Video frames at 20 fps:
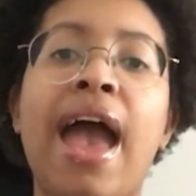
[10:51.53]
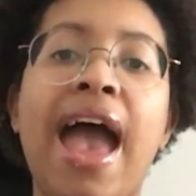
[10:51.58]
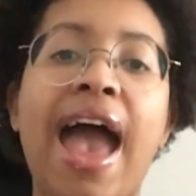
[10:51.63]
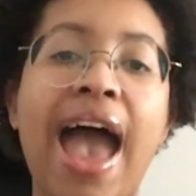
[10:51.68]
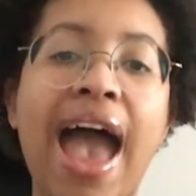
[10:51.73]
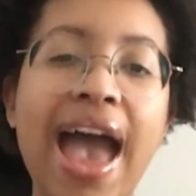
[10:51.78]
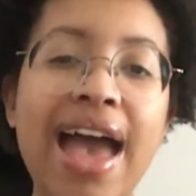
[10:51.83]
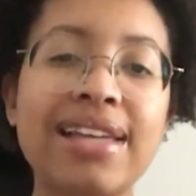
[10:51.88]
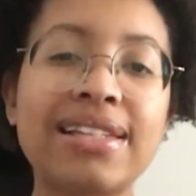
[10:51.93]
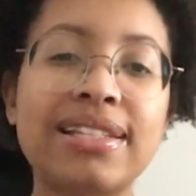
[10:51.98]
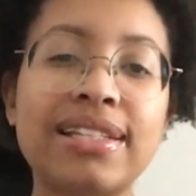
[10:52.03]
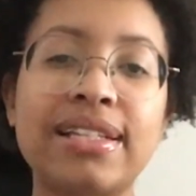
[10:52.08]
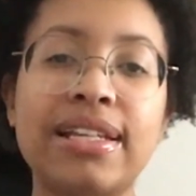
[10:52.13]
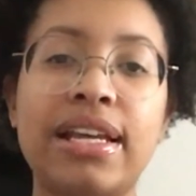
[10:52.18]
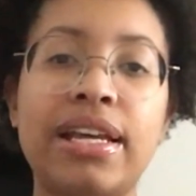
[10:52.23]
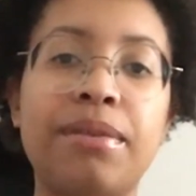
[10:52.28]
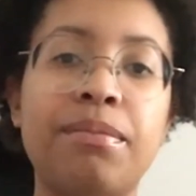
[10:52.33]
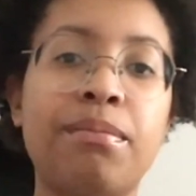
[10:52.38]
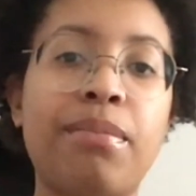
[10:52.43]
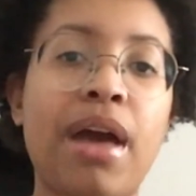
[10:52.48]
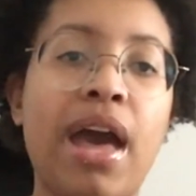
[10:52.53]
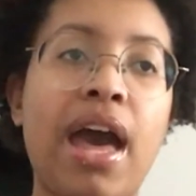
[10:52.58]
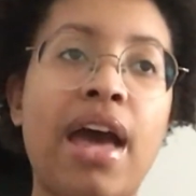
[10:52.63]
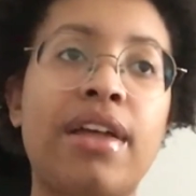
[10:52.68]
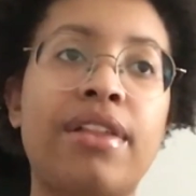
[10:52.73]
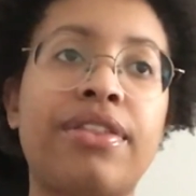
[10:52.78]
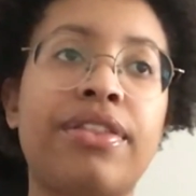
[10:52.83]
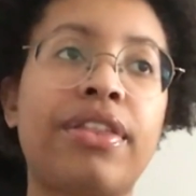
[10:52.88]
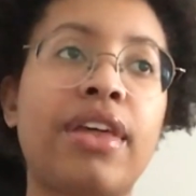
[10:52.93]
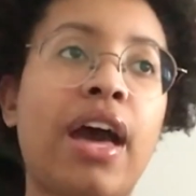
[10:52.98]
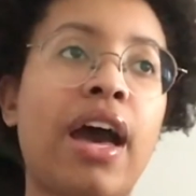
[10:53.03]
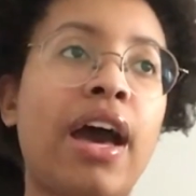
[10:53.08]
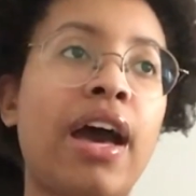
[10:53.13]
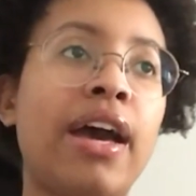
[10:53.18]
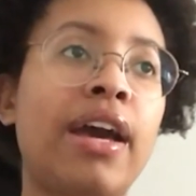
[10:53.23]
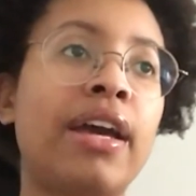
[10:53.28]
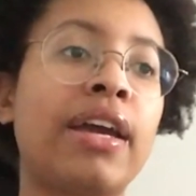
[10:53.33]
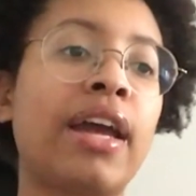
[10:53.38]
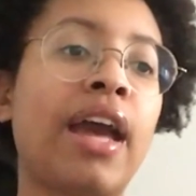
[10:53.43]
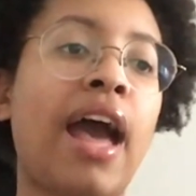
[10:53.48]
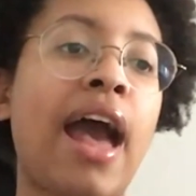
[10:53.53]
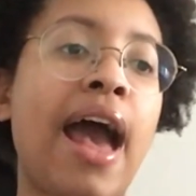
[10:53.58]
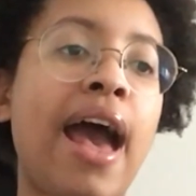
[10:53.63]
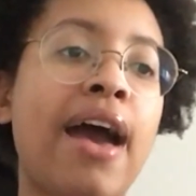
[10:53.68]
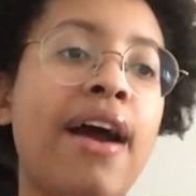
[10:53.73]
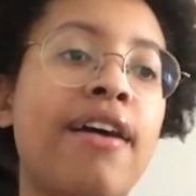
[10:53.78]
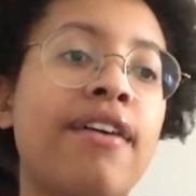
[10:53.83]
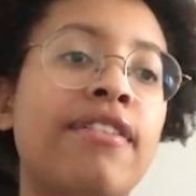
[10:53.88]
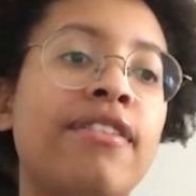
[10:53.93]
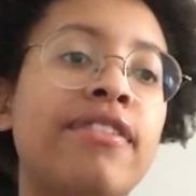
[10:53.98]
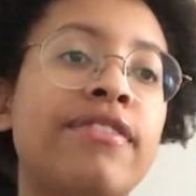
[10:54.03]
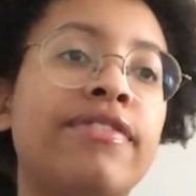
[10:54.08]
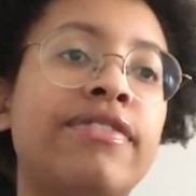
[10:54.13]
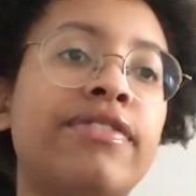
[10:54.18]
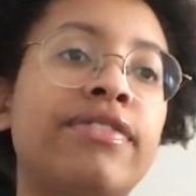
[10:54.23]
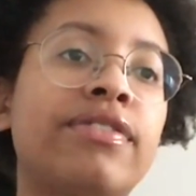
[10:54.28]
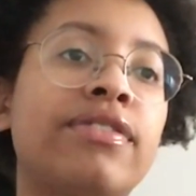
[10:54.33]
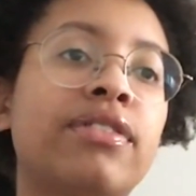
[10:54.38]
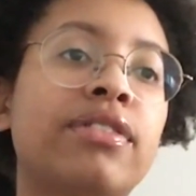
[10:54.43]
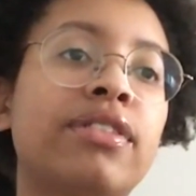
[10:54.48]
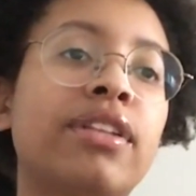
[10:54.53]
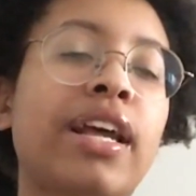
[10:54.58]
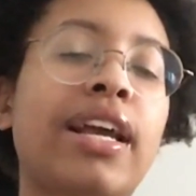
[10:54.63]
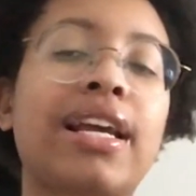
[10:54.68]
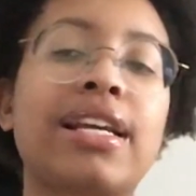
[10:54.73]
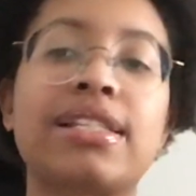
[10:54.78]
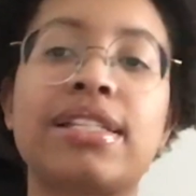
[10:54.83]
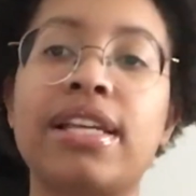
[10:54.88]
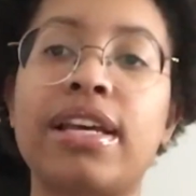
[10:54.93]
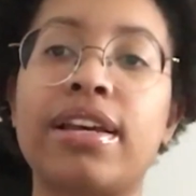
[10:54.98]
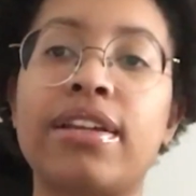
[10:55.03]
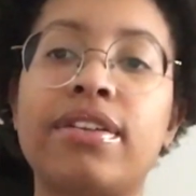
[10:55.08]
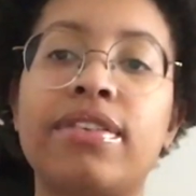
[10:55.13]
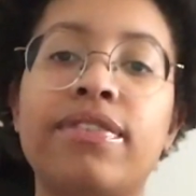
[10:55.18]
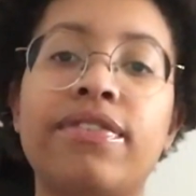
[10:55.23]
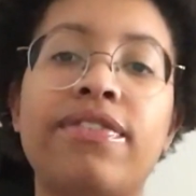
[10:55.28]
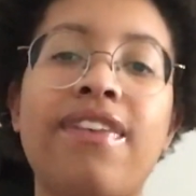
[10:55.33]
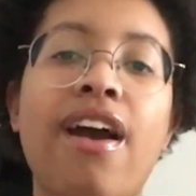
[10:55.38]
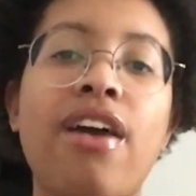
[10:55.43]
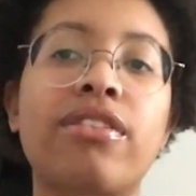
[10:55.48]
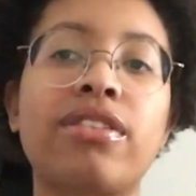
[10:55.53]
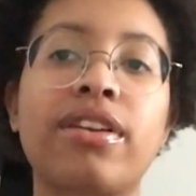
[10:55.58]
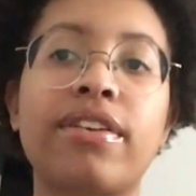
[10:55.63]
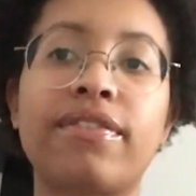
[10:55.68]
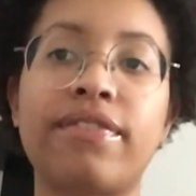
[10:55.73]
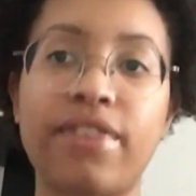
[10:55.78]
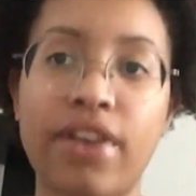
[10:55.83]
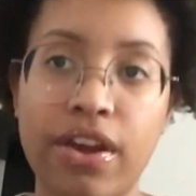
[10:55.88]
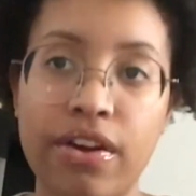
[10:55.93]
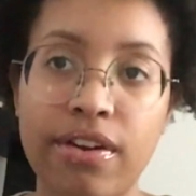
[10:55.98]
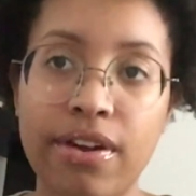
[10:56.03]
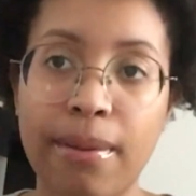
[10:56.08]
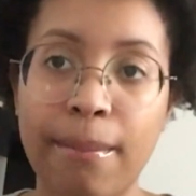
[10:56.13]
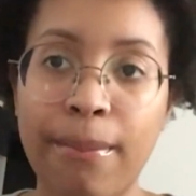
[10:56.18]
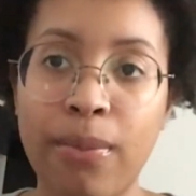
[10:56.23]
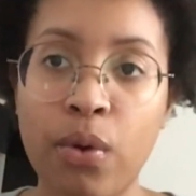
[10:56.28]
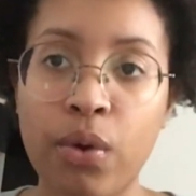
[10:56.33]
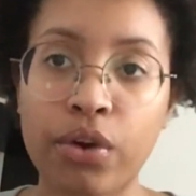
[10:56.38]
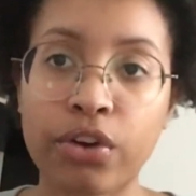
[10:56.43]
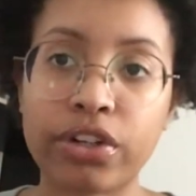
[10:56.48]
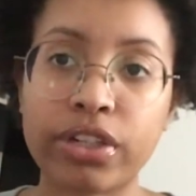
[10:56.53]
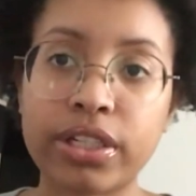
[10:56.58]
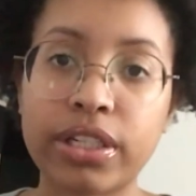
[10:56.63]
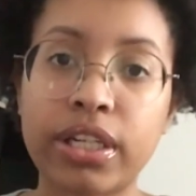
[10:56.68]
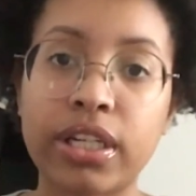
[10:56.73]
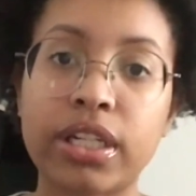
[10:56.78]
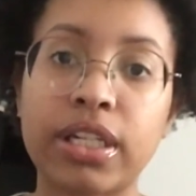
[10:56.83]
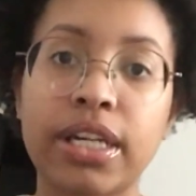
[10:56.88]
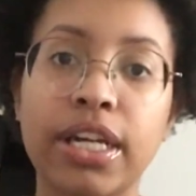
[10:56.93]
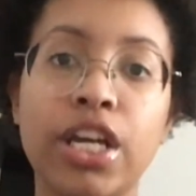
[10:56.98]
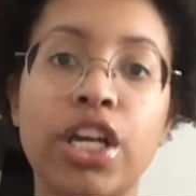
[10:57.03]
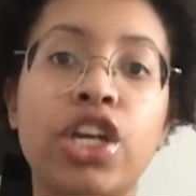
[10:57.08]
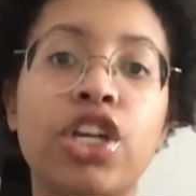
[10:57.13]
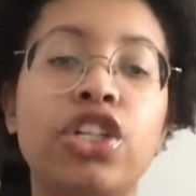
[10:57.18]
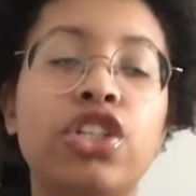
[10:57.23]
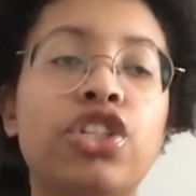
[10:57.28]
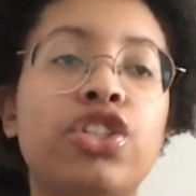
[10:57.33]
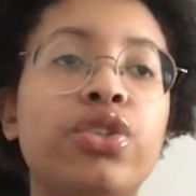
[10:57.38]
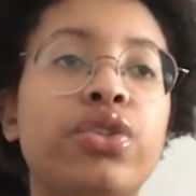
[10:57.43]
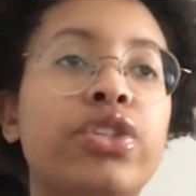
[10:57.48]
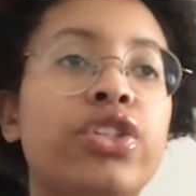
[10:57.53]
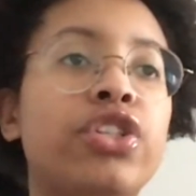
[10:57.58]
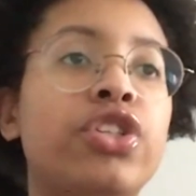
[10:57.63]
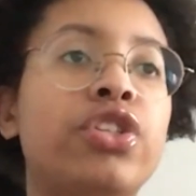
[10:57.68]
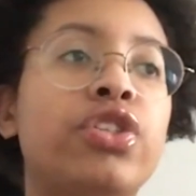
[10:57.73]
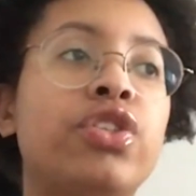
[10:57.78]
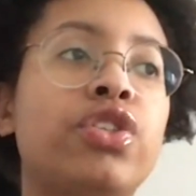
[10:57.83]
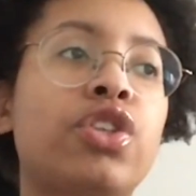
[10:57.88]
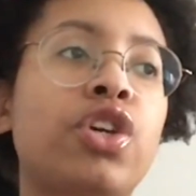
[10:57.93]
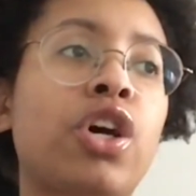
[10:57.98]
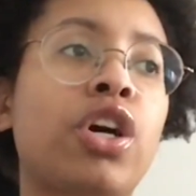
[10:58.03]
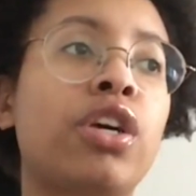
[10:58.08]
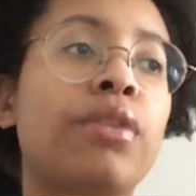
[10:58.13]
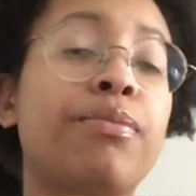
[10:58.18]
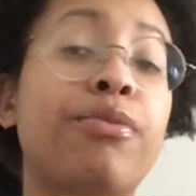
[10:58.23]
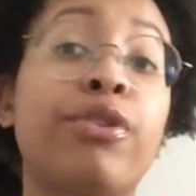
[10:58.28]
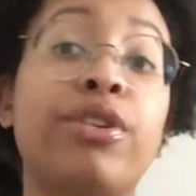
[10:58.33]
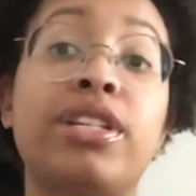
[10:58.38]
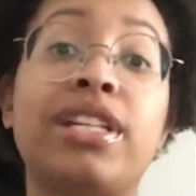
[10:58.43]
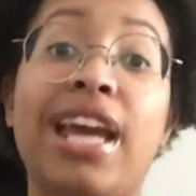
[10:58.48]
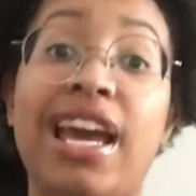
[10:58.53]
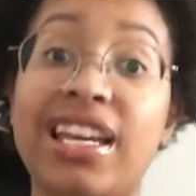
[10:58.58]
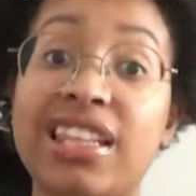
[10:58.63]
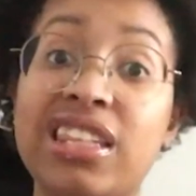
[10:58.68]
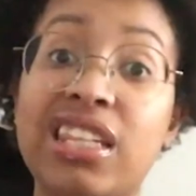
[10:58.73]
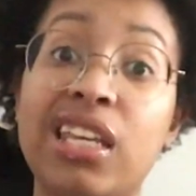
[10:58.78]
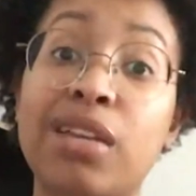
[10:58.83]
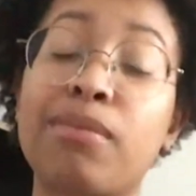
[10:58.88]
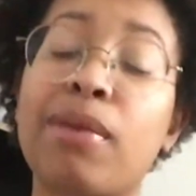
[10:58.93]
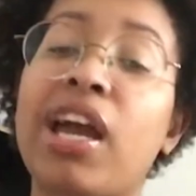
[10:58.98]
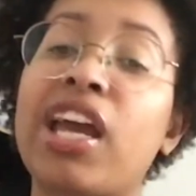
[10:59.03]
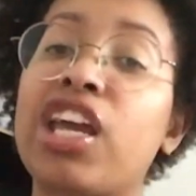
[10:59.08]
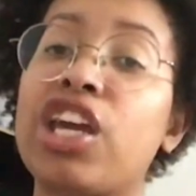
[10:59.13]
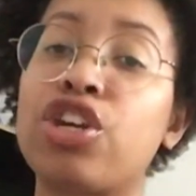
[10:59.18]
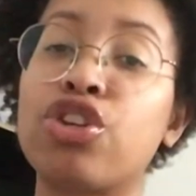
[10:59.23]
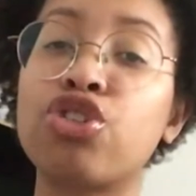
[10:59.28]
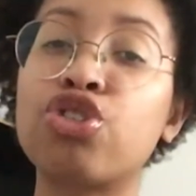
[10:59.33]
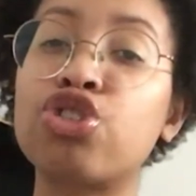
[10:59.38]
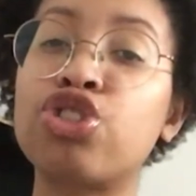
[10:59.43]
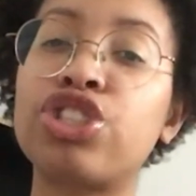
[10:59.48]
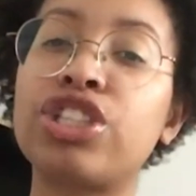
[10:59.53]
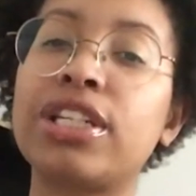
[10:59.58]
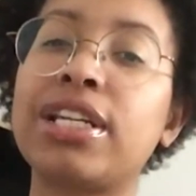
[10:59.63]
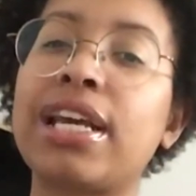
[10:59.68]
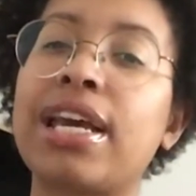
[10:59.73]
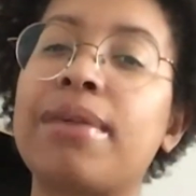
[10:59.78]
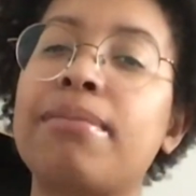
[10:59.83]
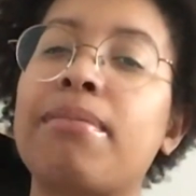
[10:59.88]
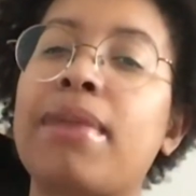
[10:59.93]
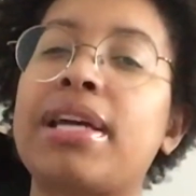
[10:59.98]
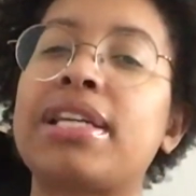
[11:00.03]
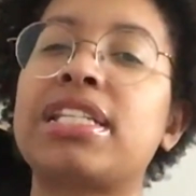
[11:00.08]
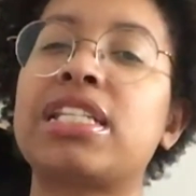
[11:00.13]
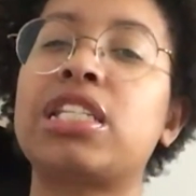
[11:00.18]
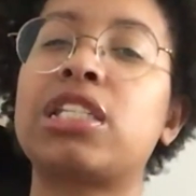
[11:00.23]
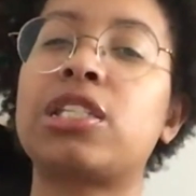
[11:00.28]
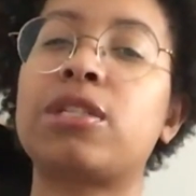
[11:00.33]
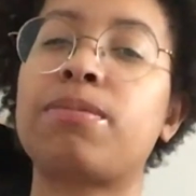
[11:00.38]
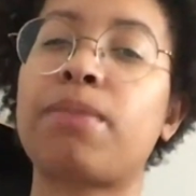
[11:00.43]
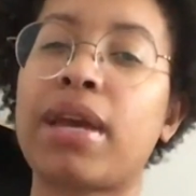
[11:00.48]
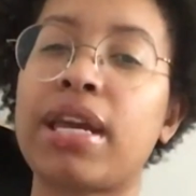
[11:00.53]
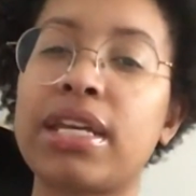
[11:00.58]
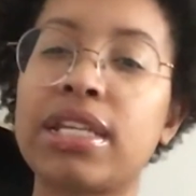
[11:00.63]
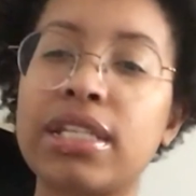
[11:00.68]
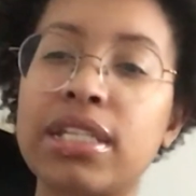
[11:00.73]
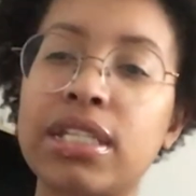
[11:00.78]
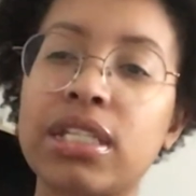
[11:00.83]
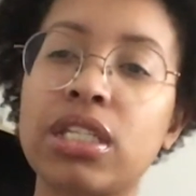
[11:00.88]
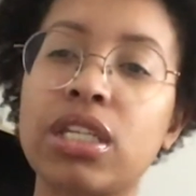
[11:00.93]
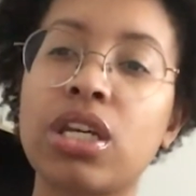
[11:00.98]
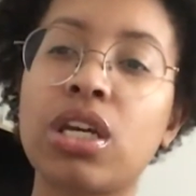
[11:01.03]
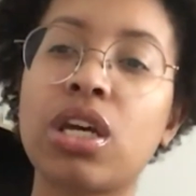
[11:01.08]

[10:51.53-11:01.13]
As an empath, I have, like I said, found it very important to start protecting my energy and my space